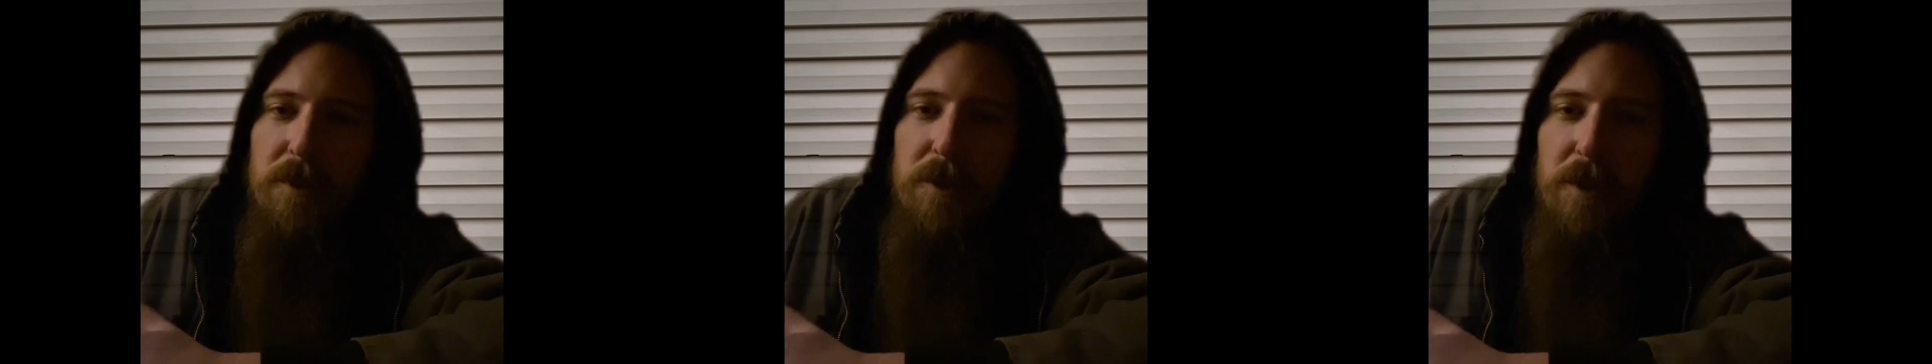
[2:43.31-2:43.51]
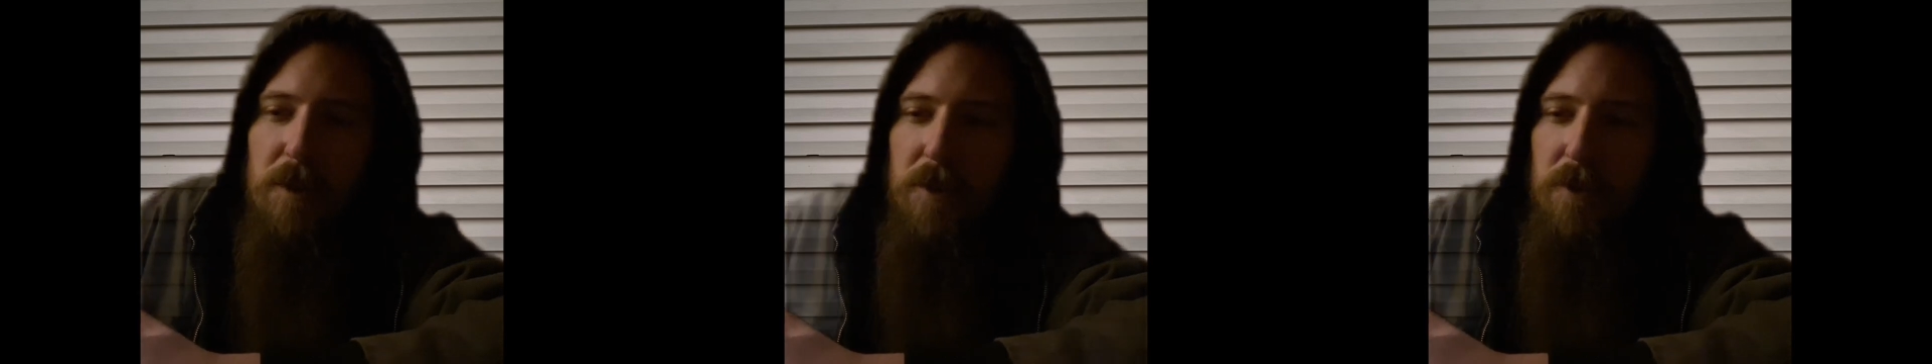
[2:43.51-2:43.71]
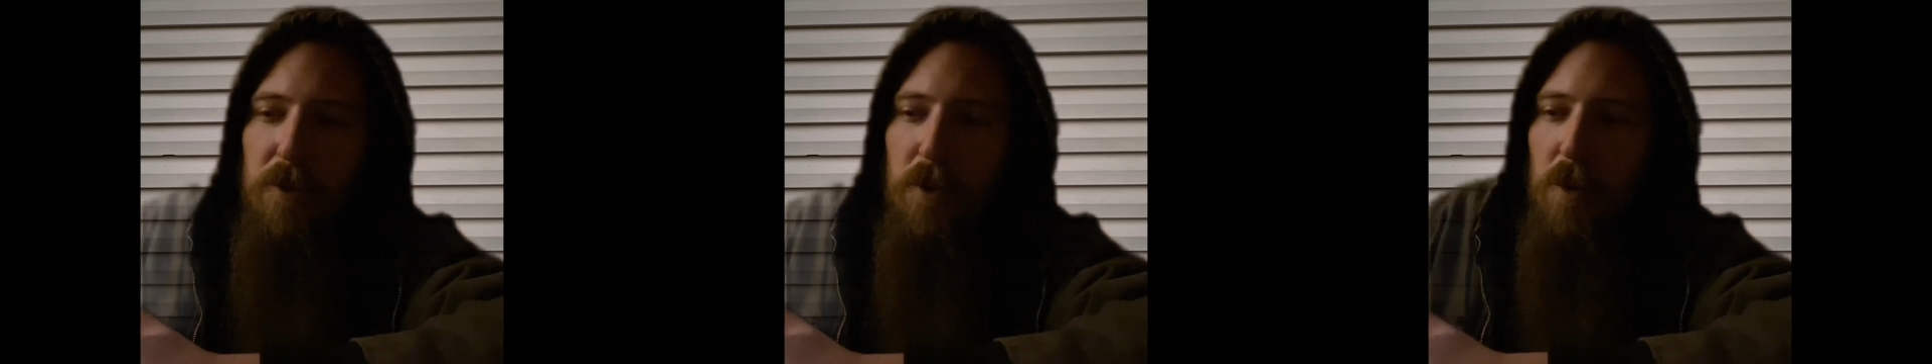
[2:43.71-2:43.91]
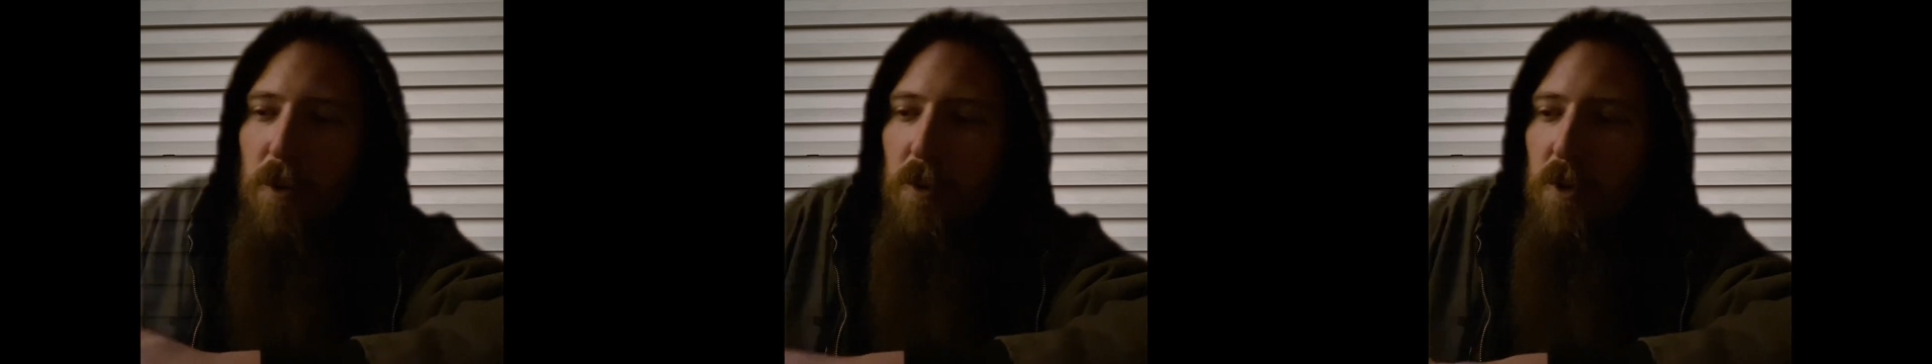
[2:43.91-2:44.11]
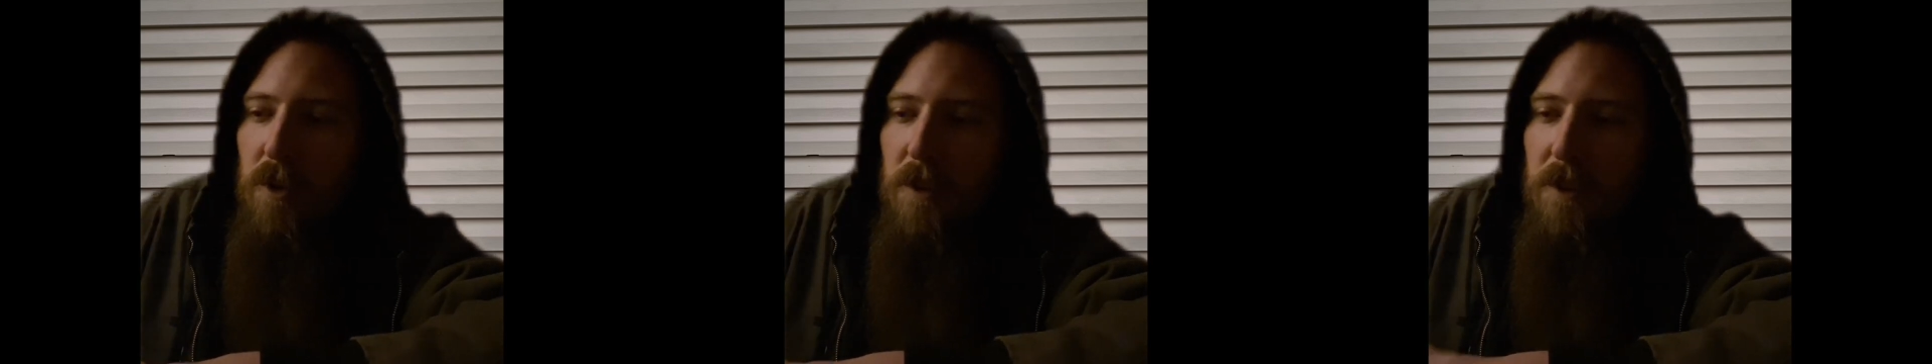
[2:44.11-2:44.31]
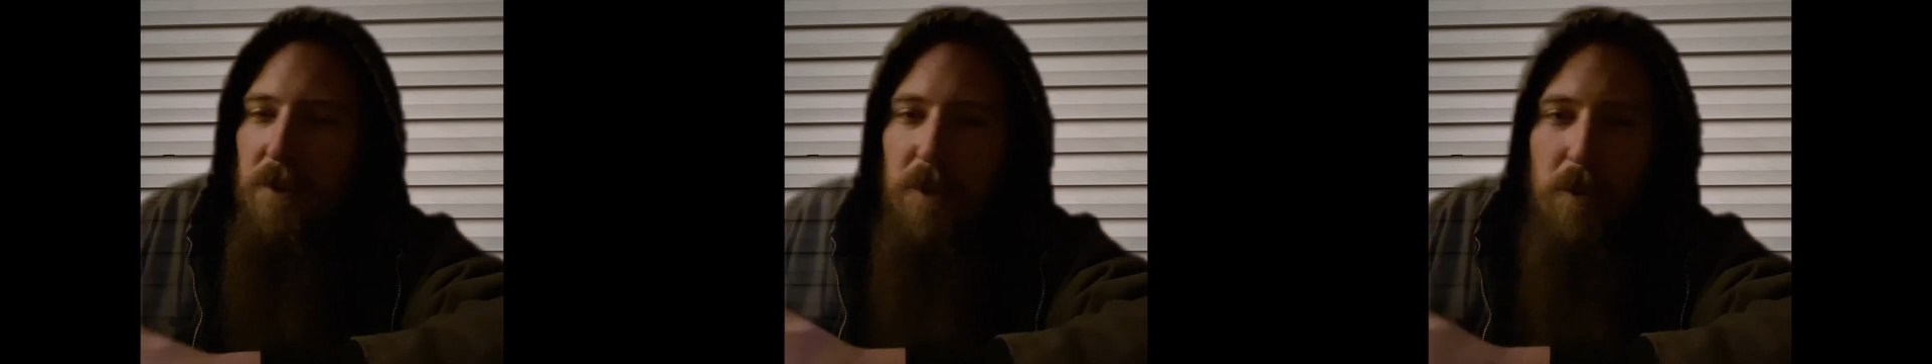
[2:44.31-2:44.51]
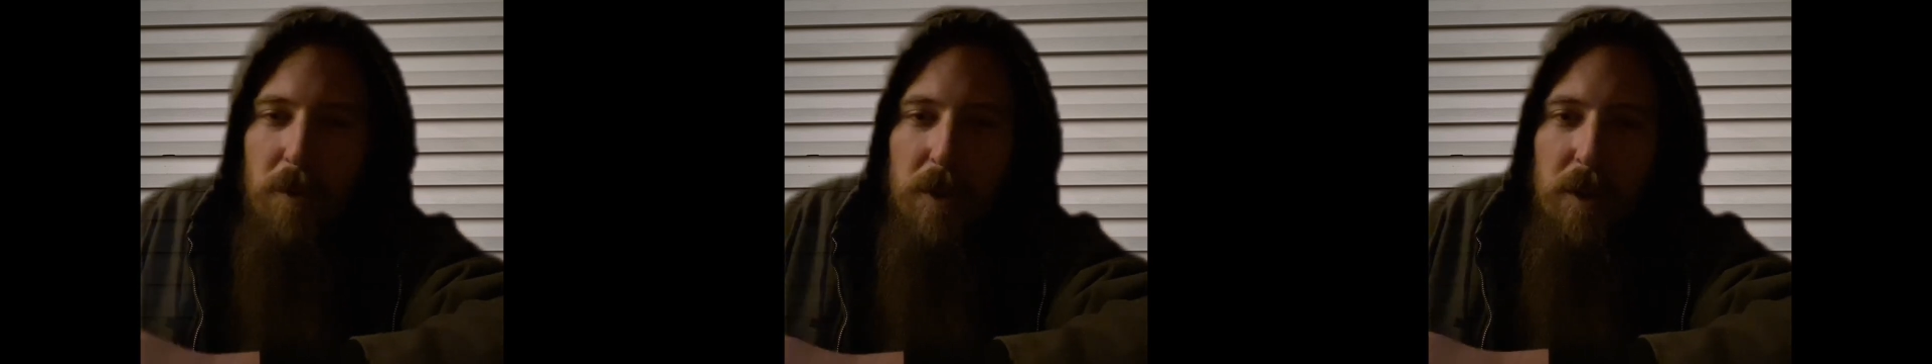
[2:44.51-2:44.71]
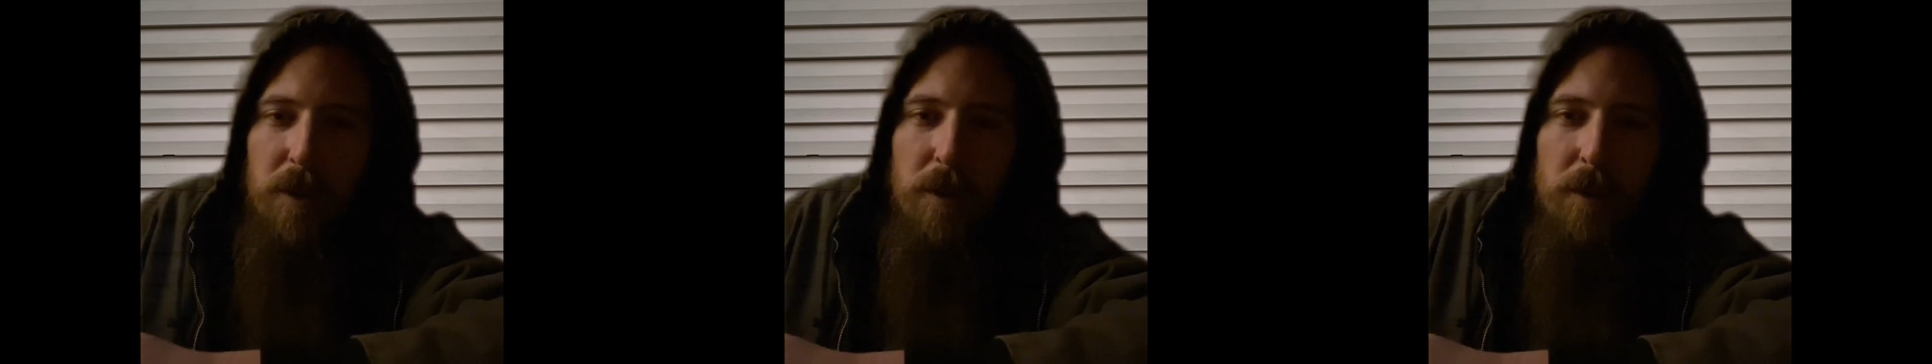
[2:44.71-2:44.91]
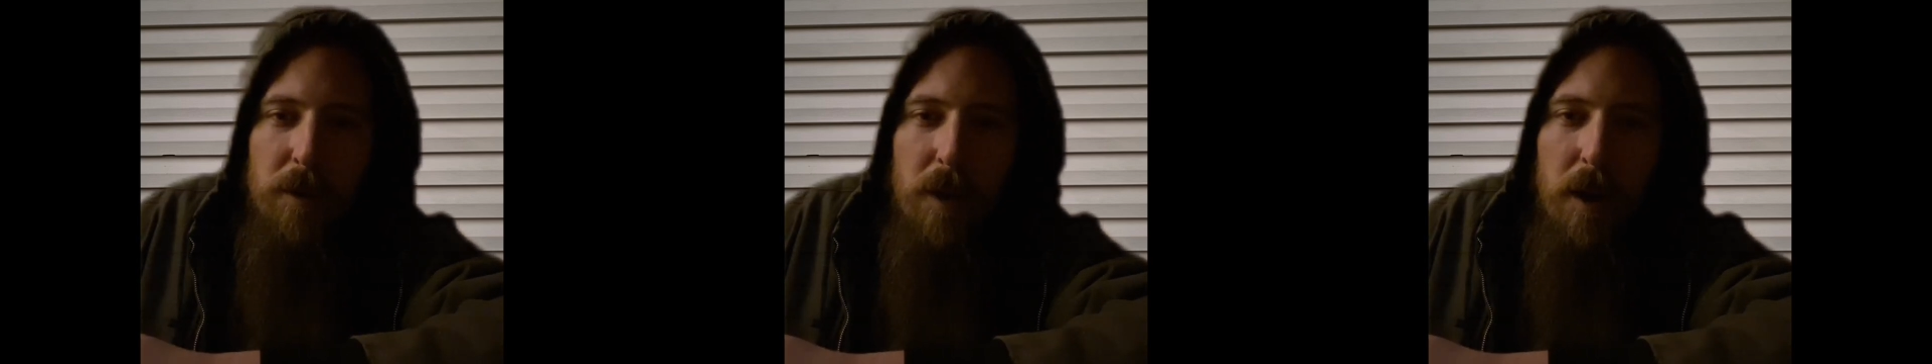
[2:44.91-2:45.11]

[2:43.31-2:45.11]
sensor to the steering